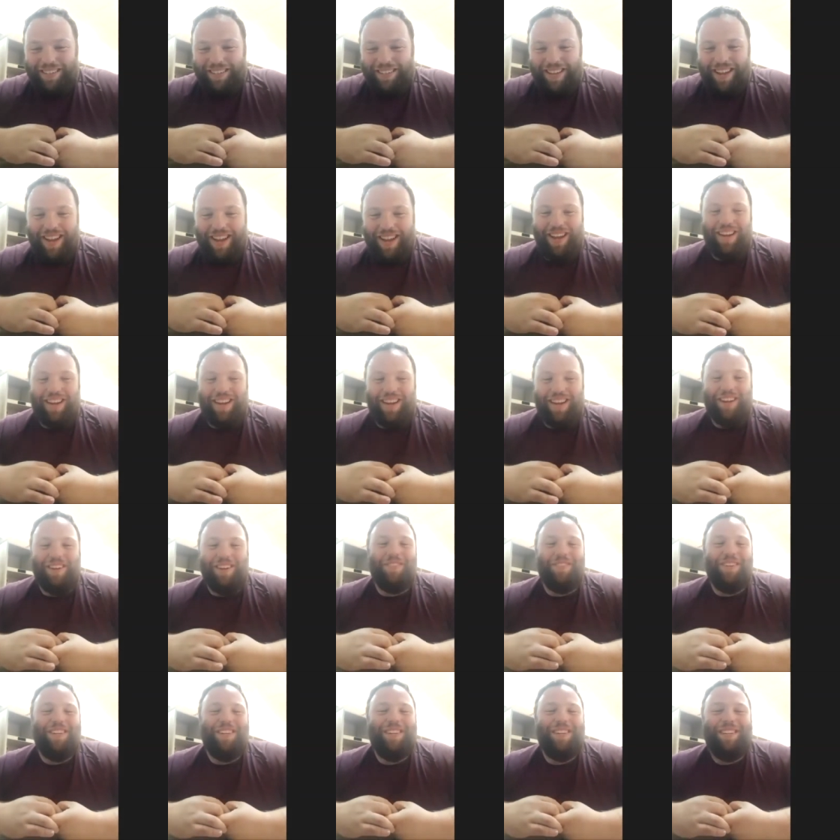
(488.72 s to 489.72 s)

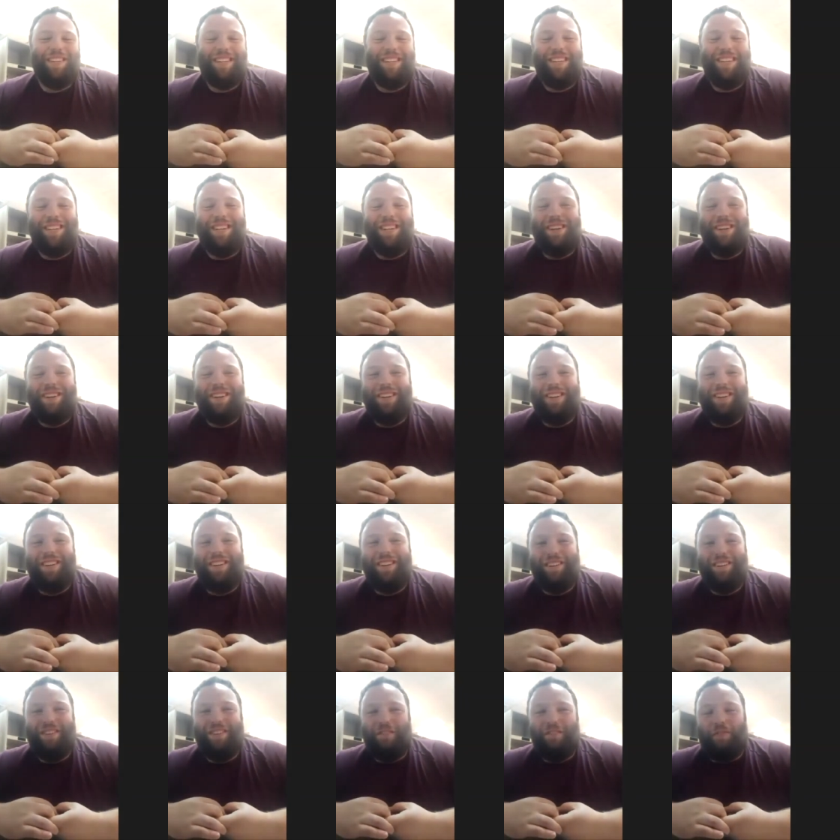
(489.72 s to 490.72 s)
um,
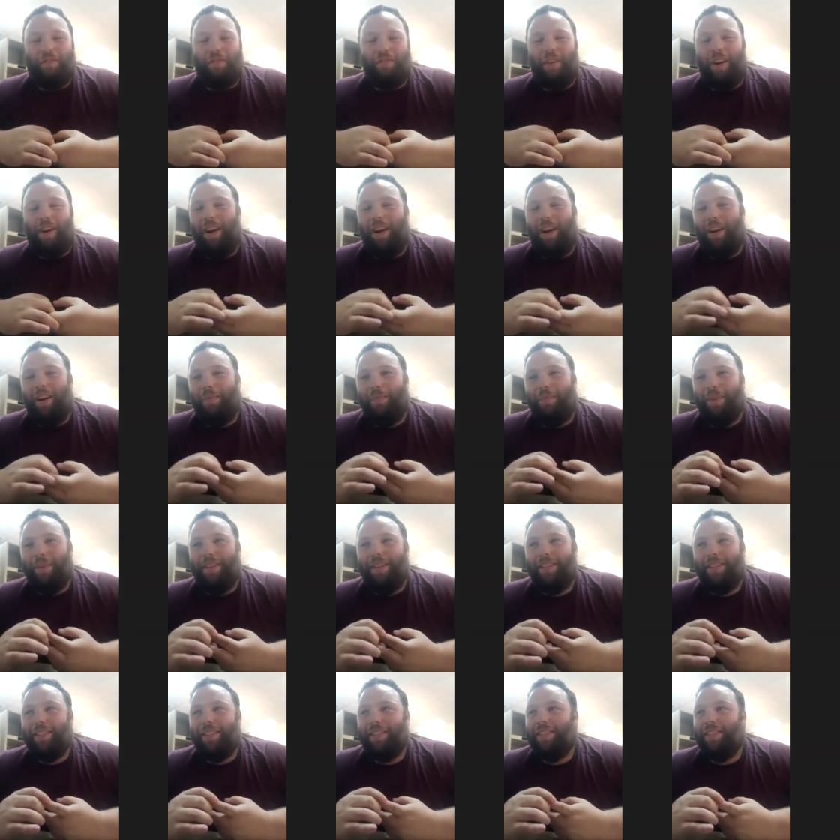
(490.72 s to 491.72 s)

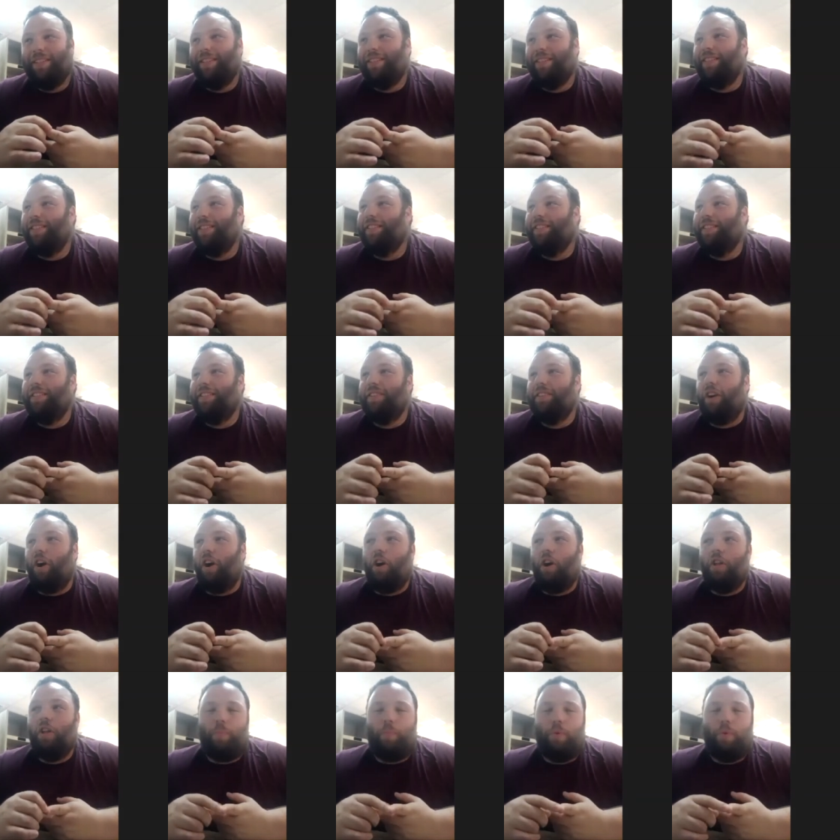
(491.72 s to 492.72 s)
from
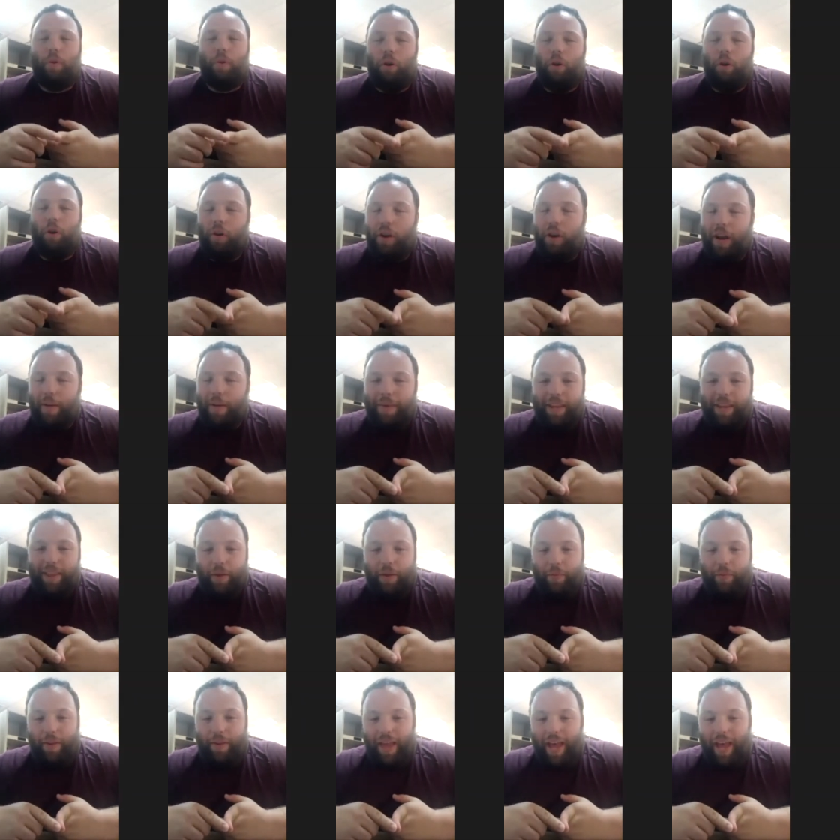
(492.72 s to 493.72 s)
all the
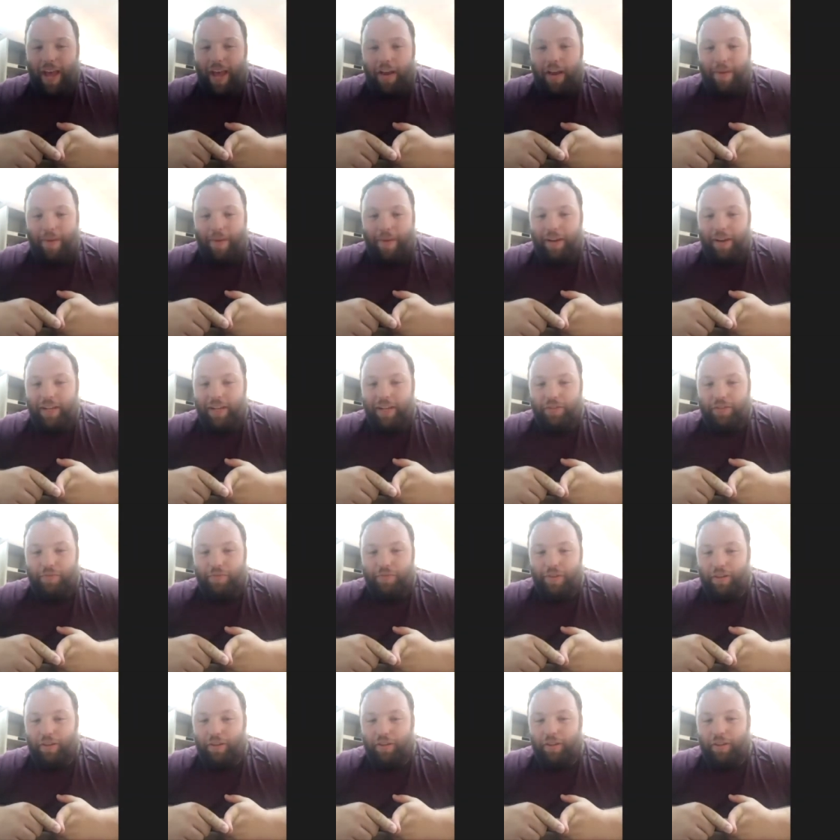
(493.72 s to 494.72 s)
programming that we had about
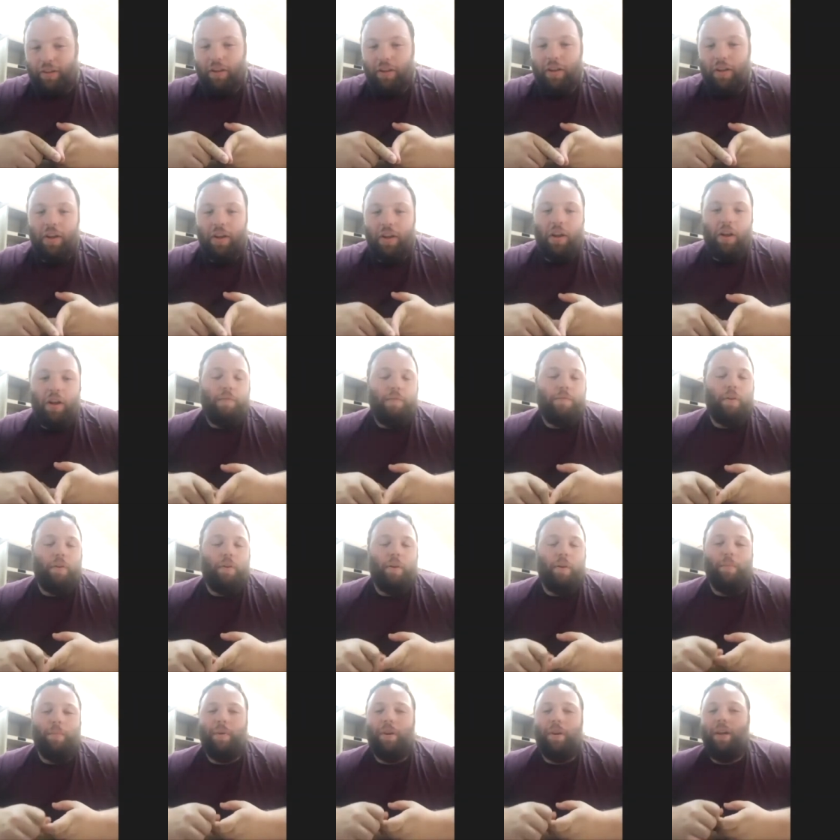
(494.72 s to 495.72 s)
Israel,
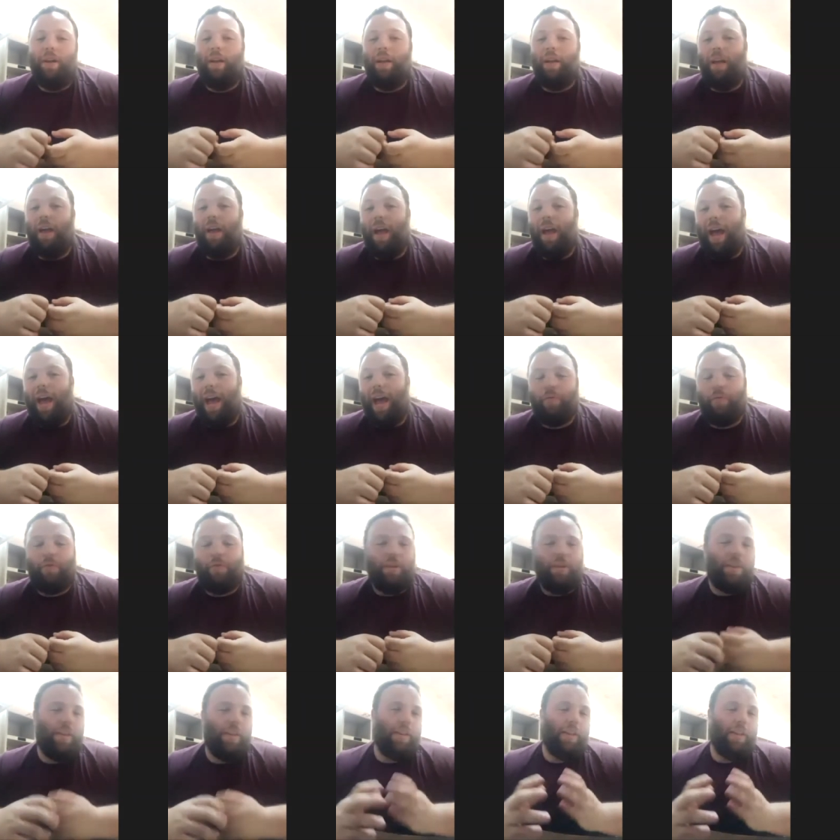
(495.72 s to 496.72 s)
from
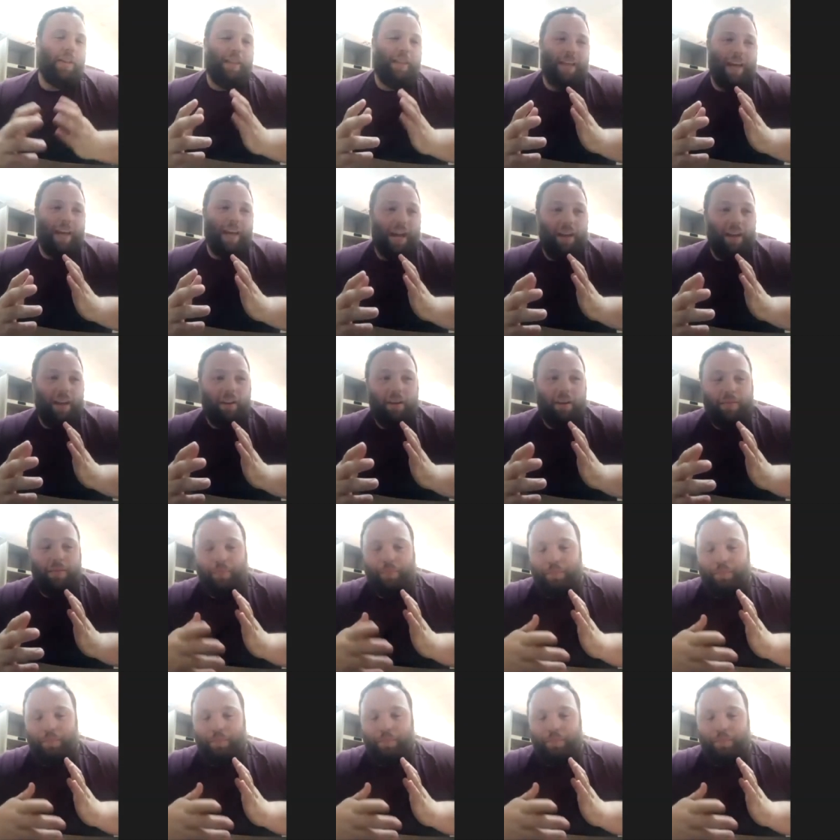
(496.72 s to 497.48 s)
everything like that.